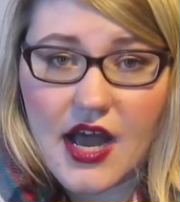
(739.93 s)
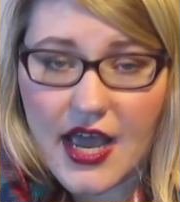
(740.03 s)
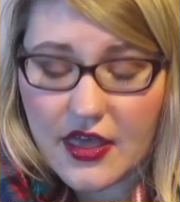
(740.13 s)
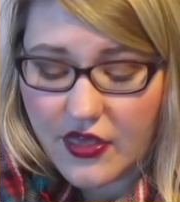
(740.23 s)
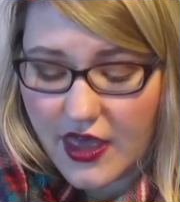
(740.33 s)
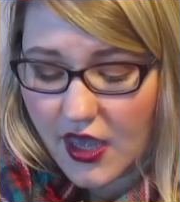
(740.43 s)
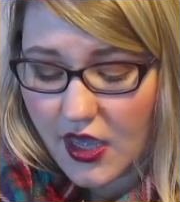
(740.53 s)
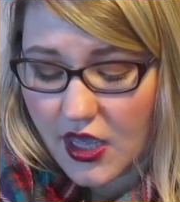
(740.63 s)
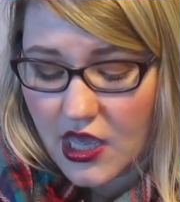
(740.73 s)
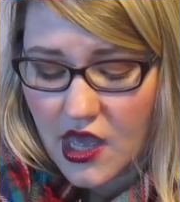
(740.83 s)
I
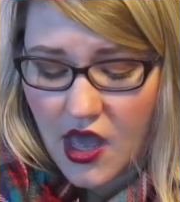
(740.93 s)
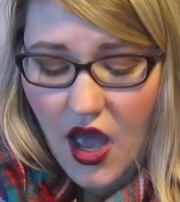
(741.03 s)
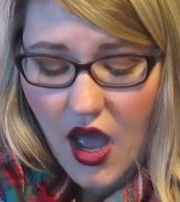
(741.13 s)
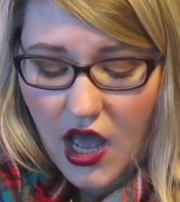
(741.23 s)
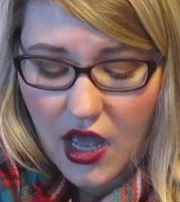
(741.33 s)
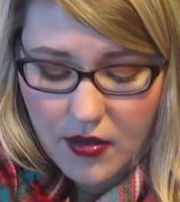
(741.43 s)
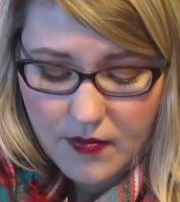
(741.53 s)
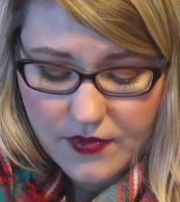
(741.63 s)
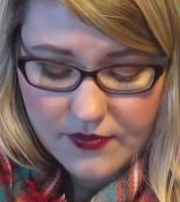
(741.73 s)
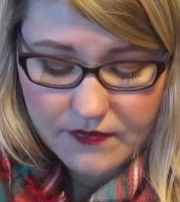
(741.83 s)
think.
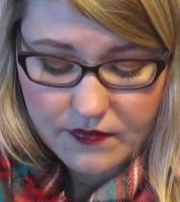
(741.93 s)
And